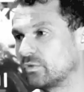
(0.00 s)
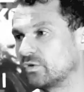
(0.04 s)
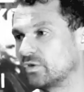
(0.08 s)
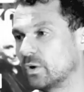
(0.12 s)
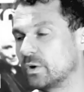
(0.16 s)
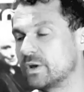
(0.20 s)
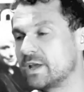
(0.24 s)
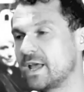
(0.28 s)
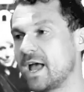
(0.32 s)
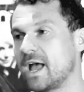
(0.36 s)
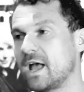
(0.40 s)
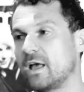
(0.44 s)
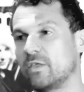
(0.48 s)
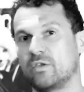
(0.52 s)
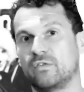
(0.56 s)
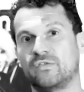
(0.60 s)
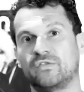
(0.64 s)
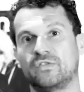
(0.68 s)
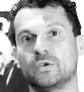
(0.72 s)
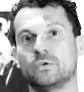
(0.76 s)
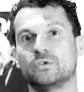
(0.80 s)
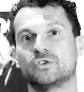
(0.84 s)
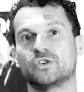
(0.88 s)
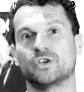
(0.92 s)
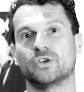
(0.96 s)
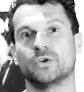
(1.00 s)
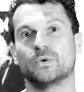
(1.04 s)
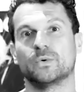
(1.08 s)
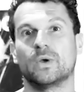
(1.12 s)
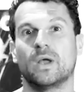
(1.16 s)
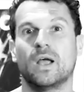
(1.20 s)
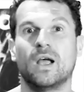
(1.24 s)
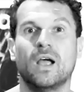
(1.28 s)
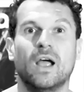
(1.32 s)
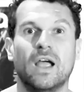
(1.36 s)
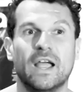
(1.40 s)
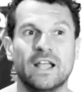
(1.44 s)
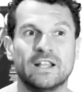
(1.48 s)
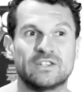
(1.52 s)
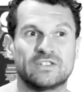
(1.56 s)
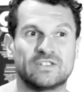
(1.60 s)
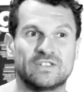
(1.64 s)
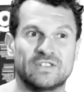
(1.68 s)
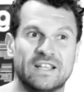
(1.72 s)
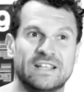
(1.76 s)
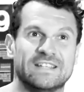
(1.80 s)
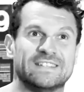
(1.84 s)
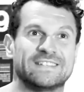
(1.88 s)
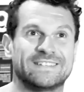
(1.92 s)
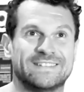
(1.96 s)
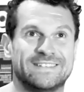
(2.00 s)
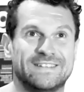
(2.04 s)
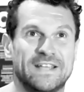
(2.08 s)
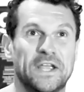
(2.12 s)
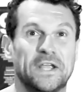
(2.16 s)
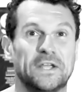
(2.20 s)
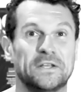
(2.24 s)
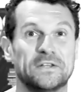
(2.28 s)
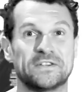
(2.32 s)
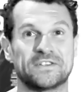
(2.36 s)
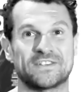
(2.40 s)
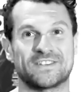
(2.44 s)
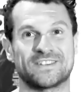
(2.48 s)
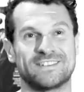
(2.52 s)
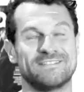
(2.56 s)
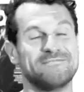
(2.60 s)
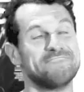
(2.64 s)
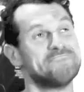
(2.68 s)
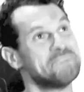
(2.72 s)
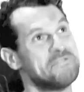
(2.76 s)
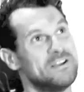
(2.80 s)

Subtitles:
So yeah, the future, it's taken us,